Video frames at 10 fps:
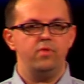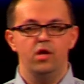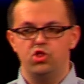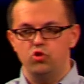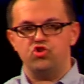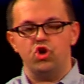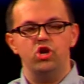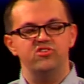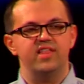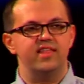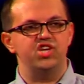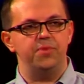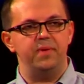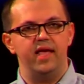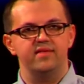Those turns that the
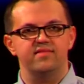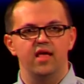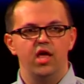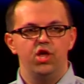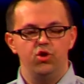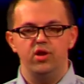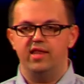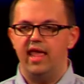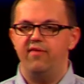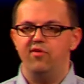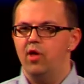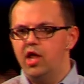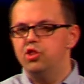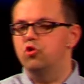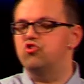GPS unit gave you,
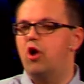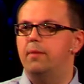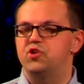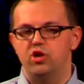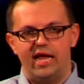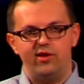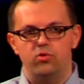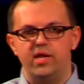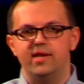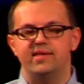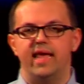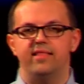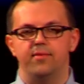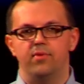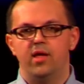those are optional. I don't need to take
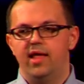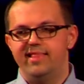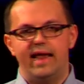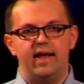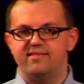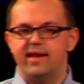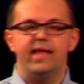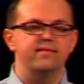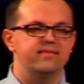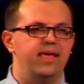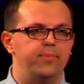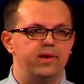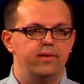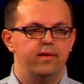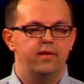them. That exit, I can skip
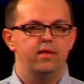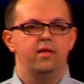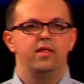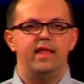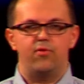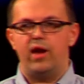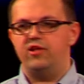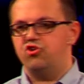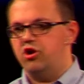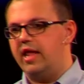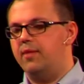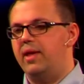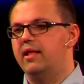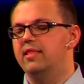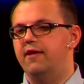it. That right turn, I can
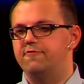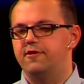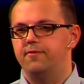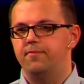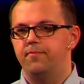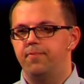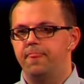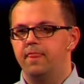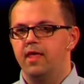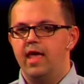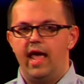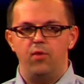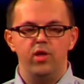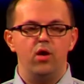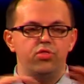make a left.
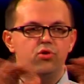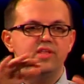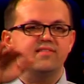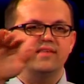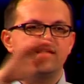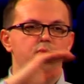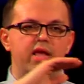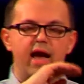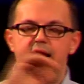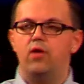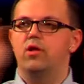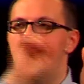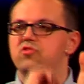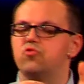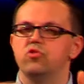And we go through this list and we cut out
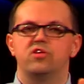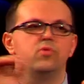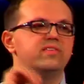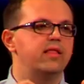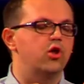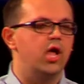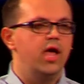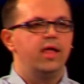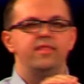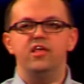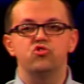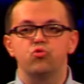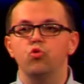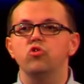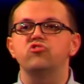God's rules and we say, look, these
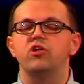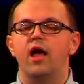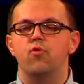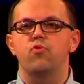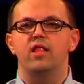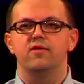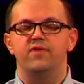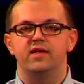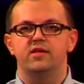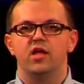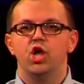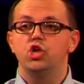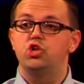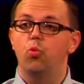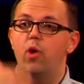rules are not relevant
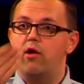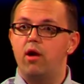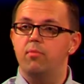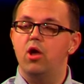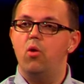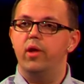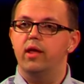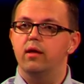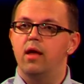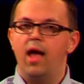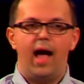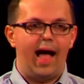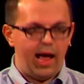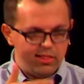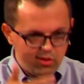to where I'm going.
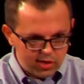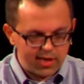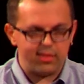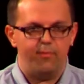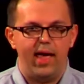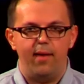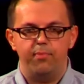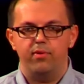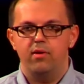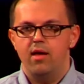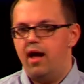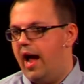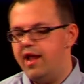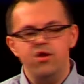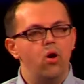I looked at the map.
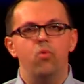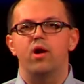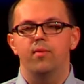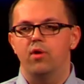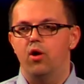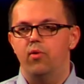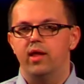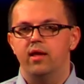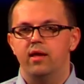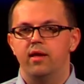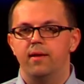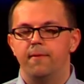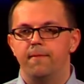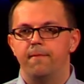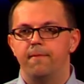I know where I'm going.
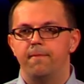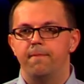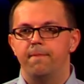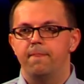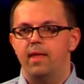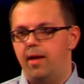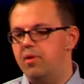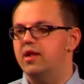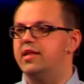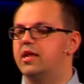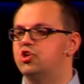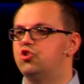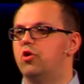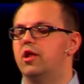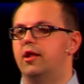I'm going to take a
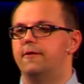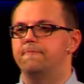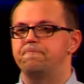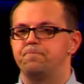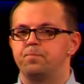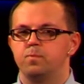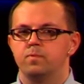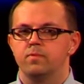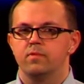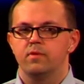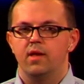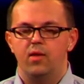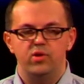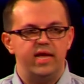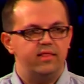shortcut.
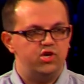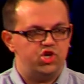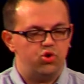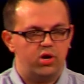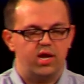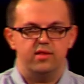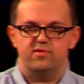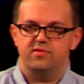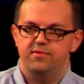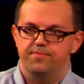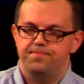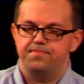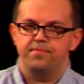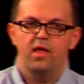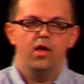And we take these shortcuts.
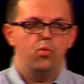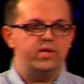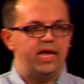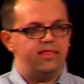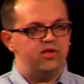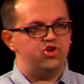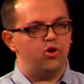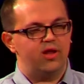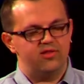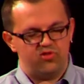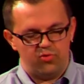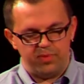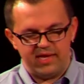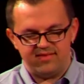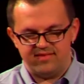We take these shortcuts through
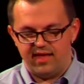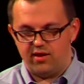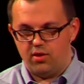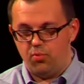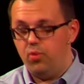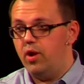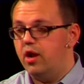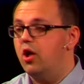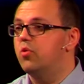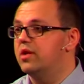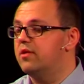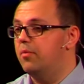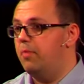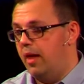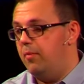places that we want to go,
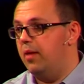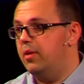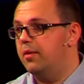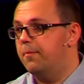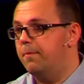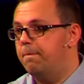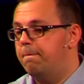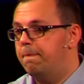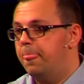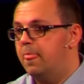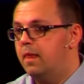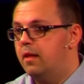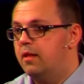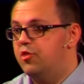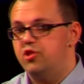maybe.
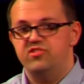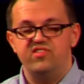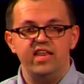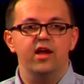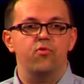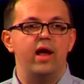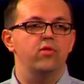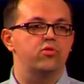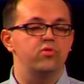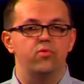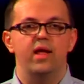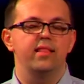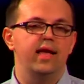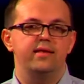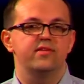They're the scenic route through the
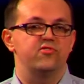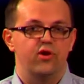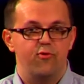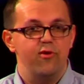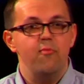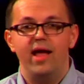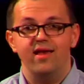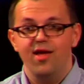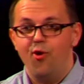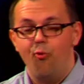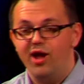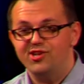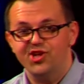red light district. We might want